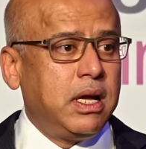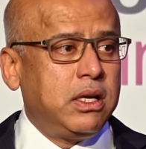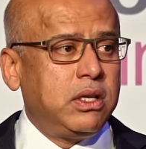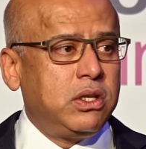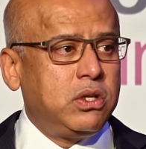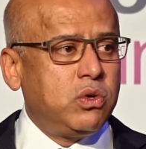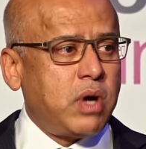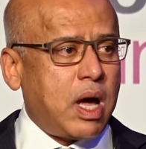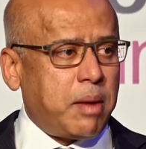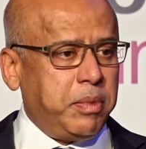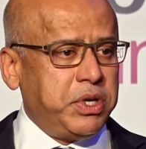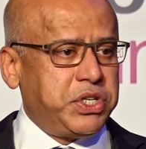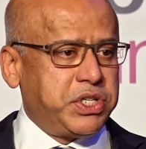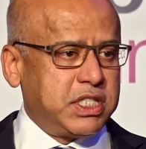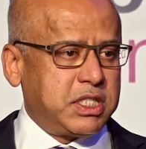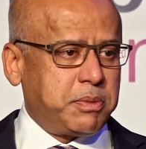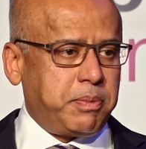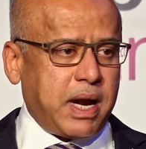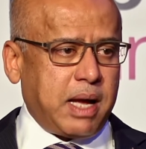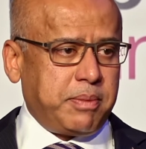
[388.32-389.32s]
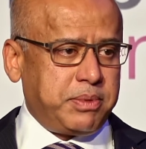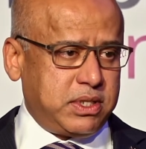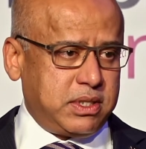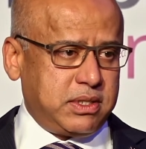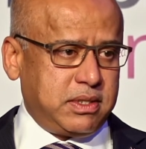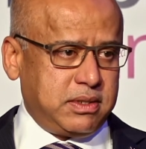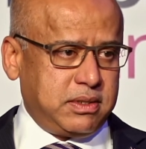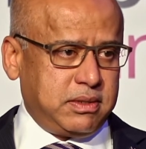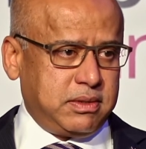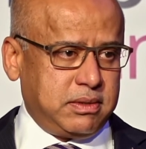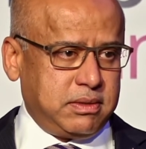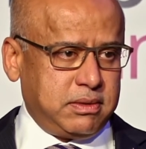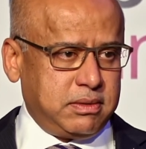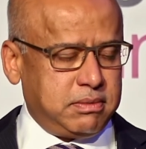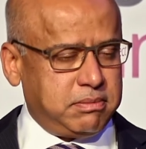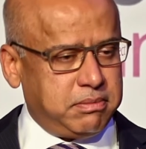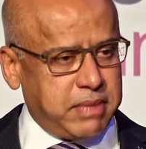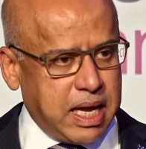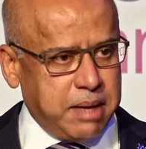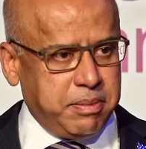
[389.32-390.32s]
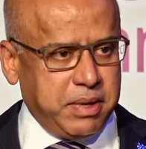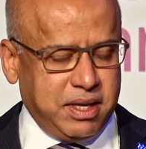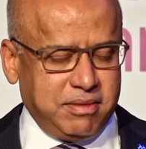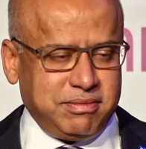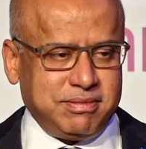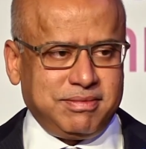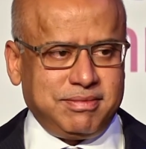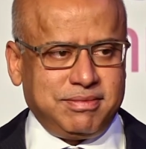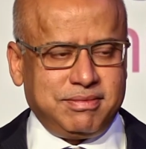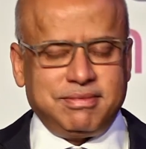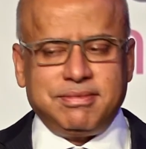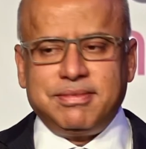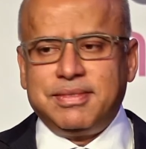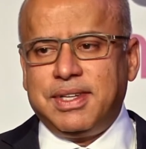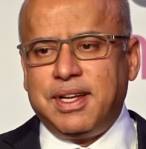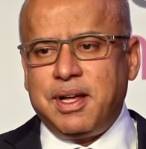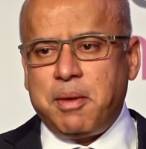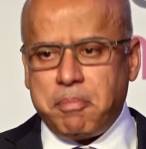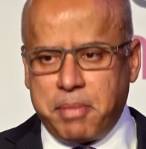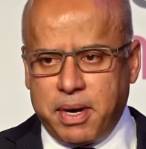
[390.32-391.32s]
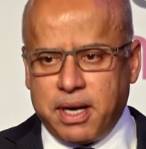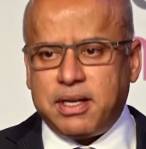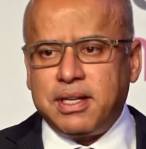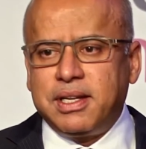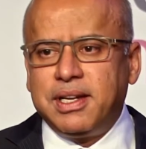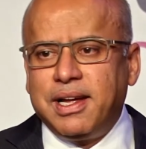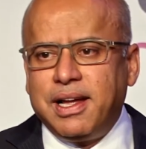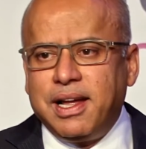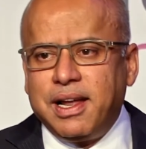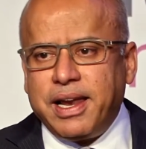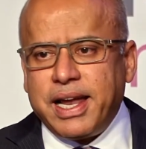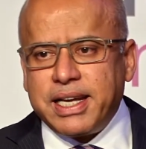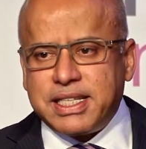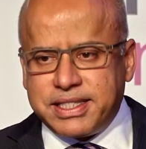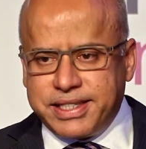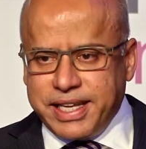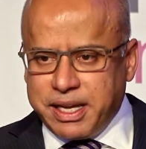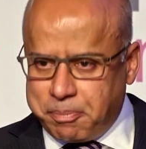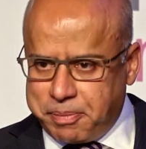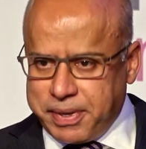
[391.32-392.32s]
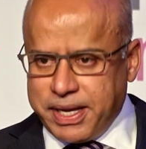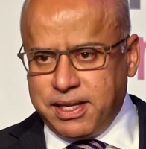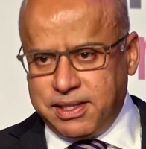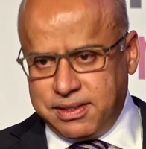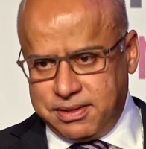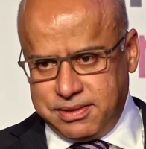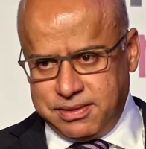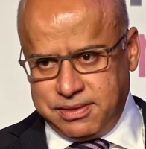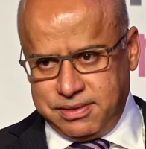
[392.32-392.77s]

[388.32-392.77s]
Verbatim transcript: Too ambitious, perhaps? Maybe. But let's think big.